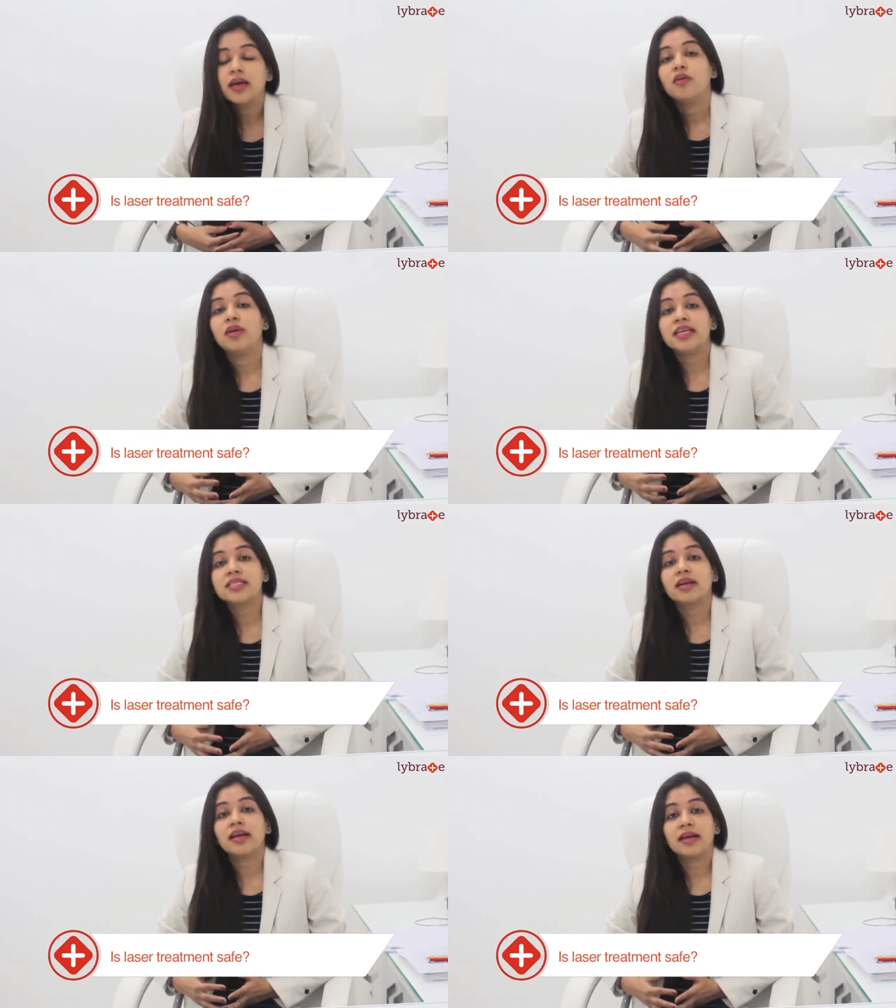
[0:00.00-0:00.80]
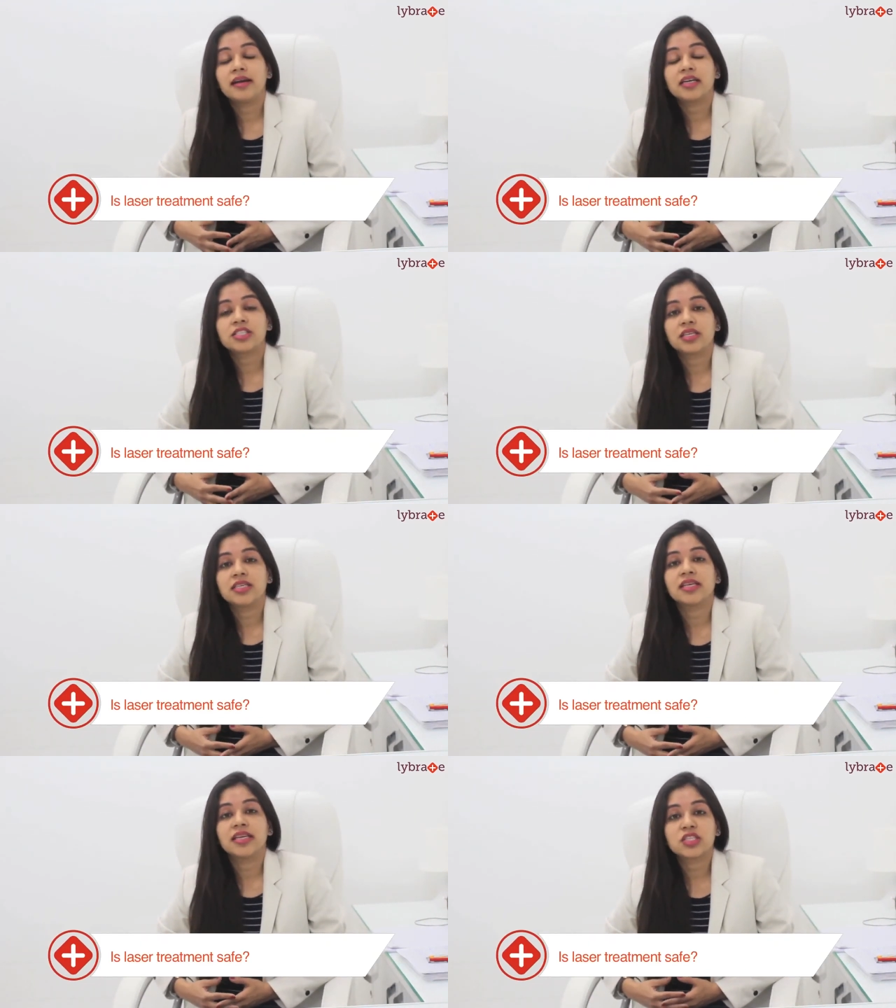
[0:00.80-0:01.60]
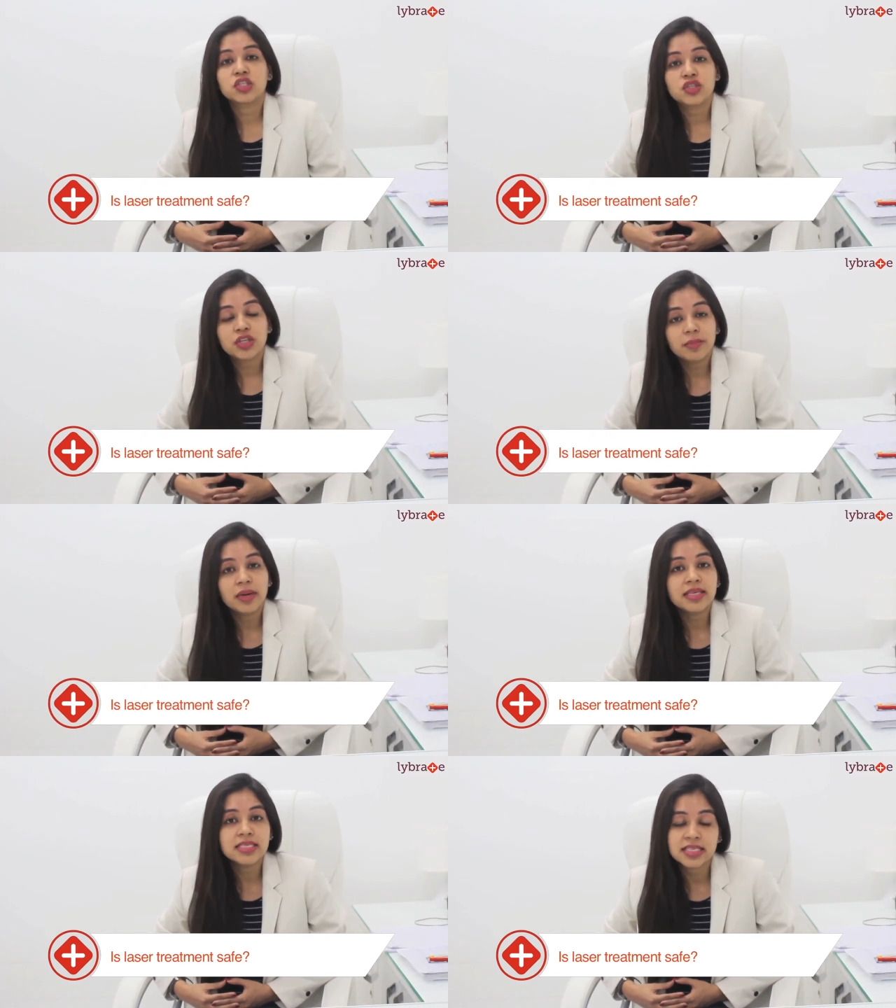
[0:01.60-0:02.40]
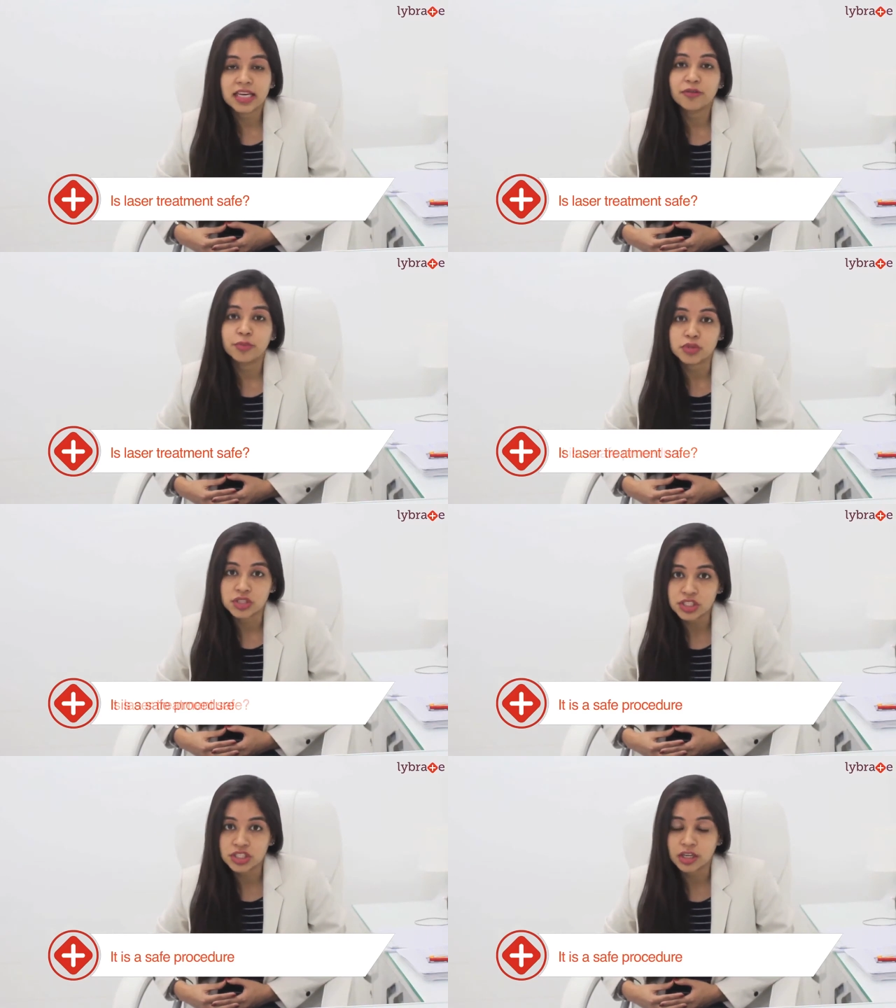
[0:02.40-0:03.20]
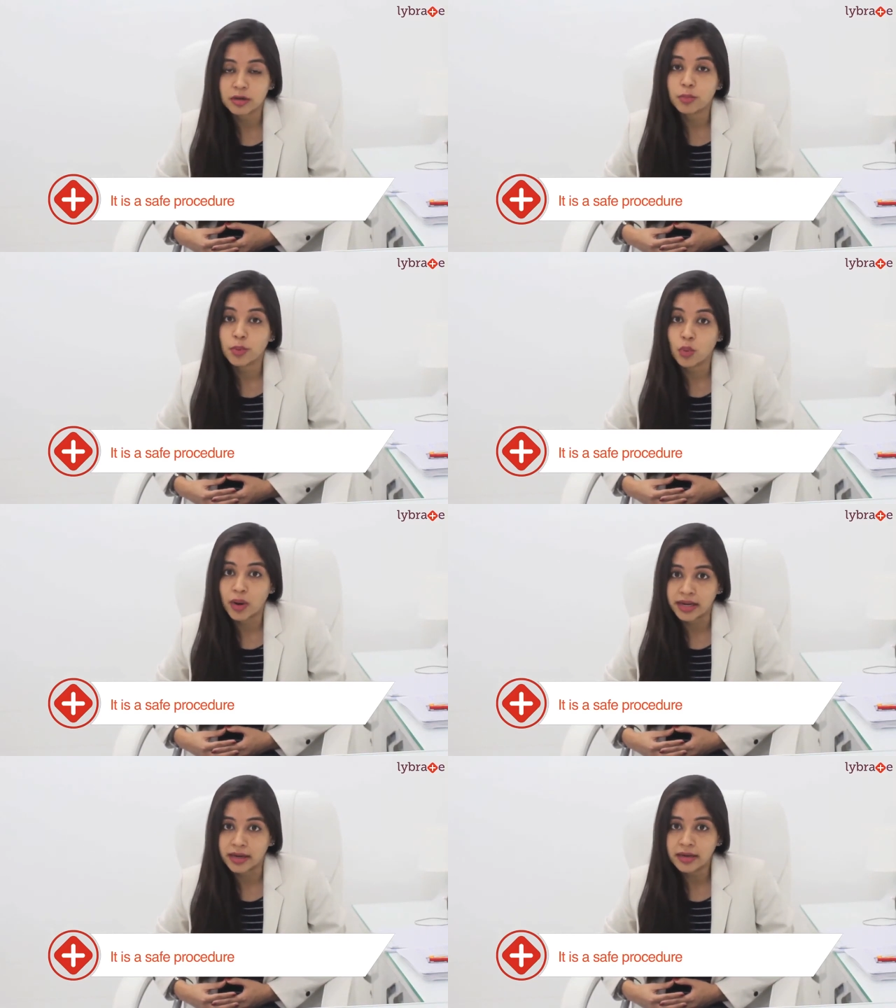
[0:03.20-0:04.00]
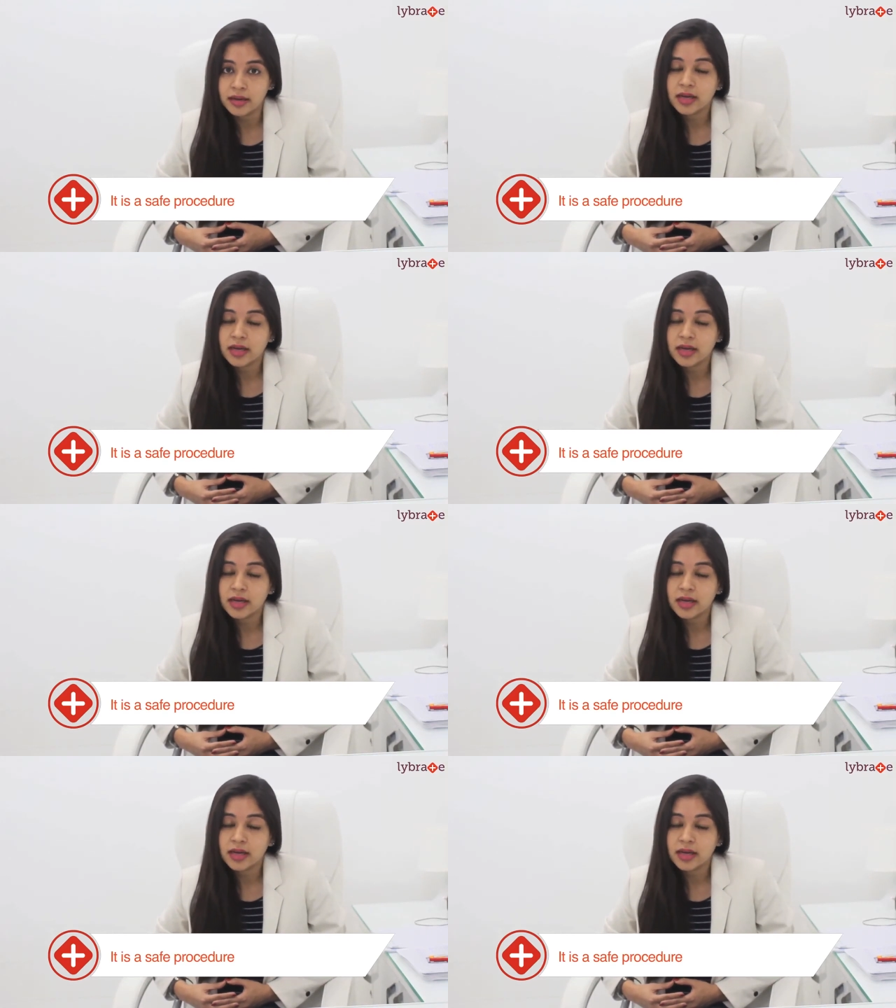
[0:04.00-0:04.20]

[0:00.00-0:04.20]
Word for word: laser hair reduction is an extremely safe procedure provided